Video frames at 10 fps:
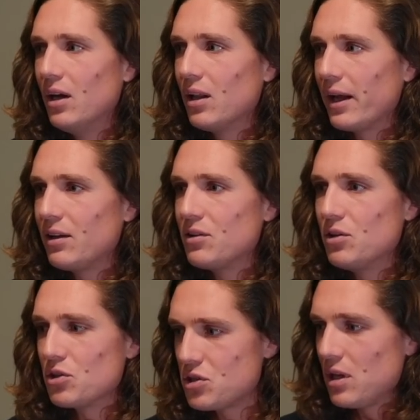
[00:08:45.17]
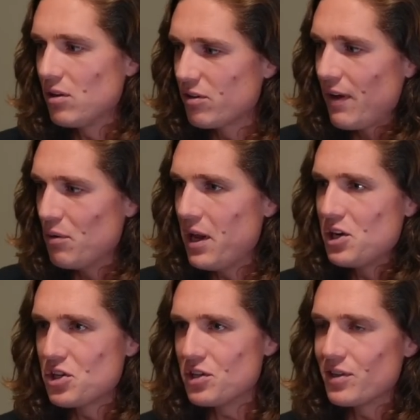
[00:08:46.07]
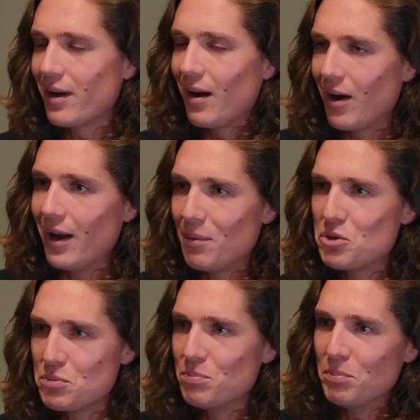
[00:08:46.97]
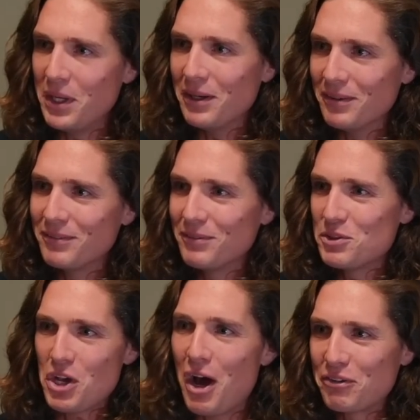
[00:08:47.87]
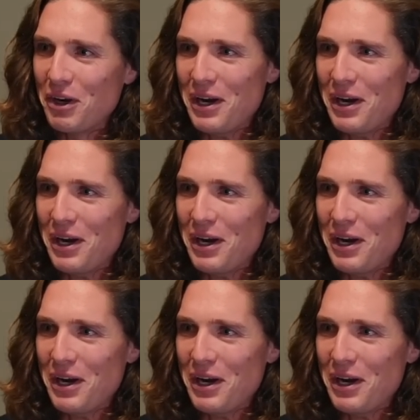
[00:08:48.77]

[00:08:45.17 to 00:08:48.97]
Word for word: like your, st- your foundation is like, all right, I'm just being soft